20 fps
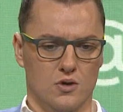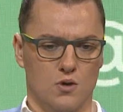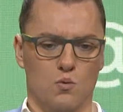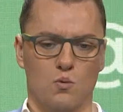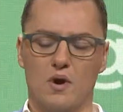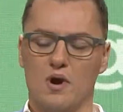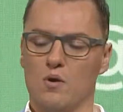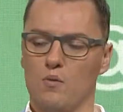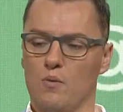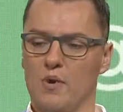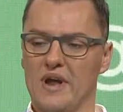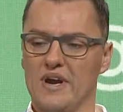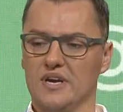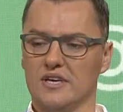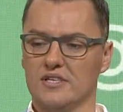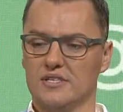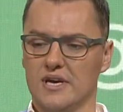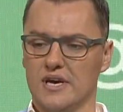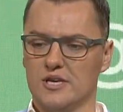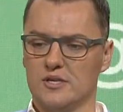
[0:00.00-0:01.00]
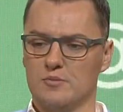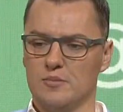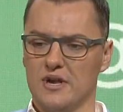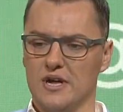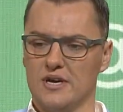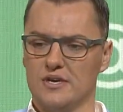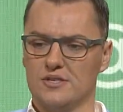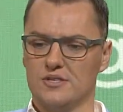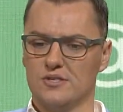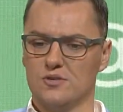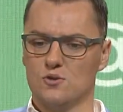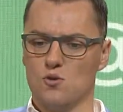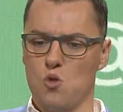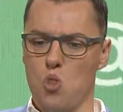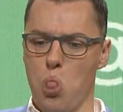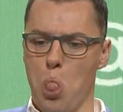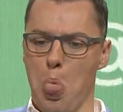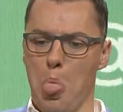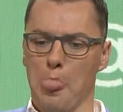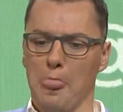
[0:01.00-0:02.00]
where a wedding takes place,
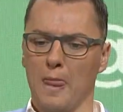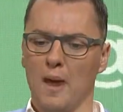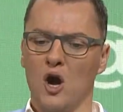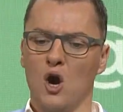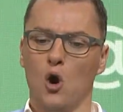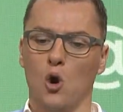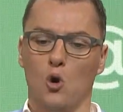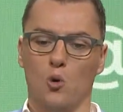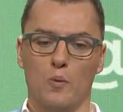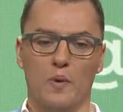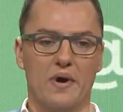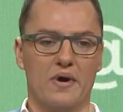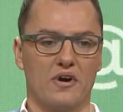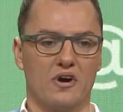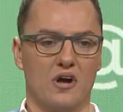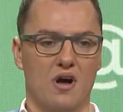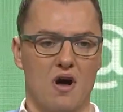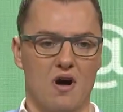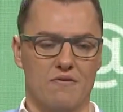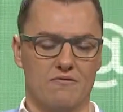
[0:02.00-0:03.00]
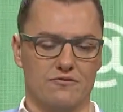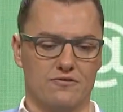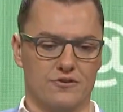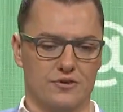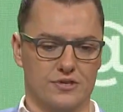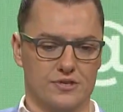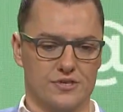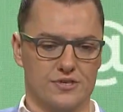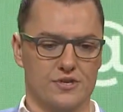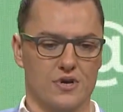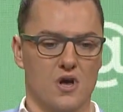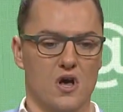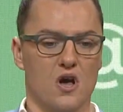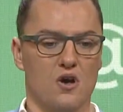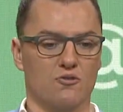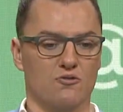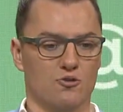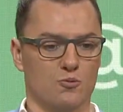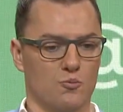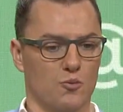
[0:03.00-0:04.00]
or where a conference
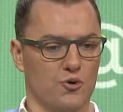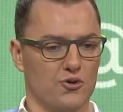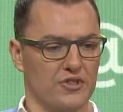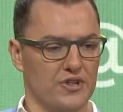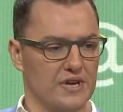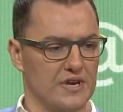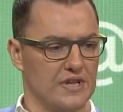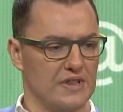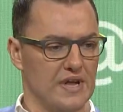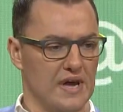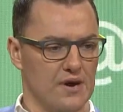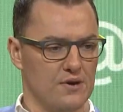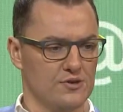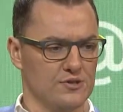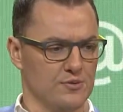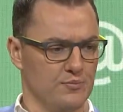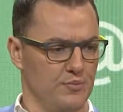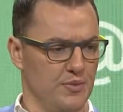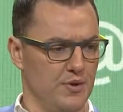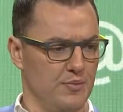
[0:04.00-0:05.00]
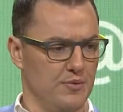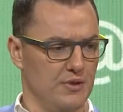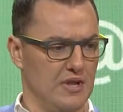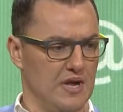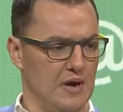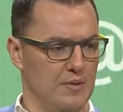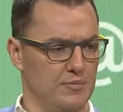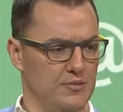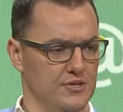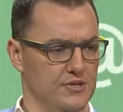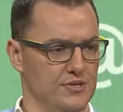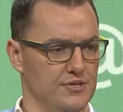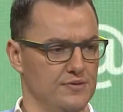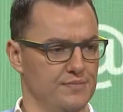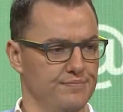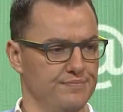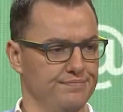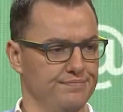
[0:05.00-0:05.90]
for more than 1,000 people happens.